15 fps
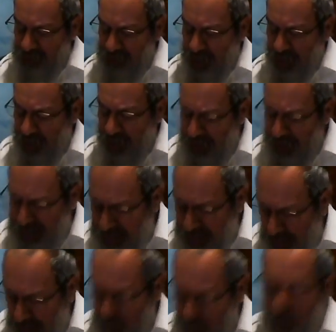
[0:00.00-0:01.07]
And
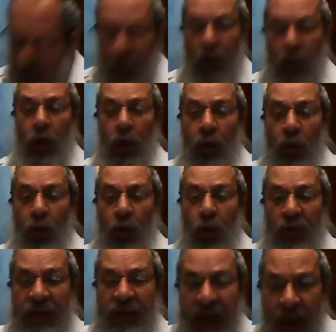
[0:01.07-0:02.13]
so, with the
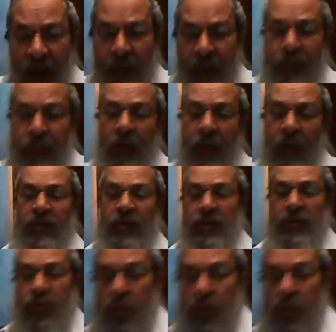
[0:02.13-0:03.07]
help of these two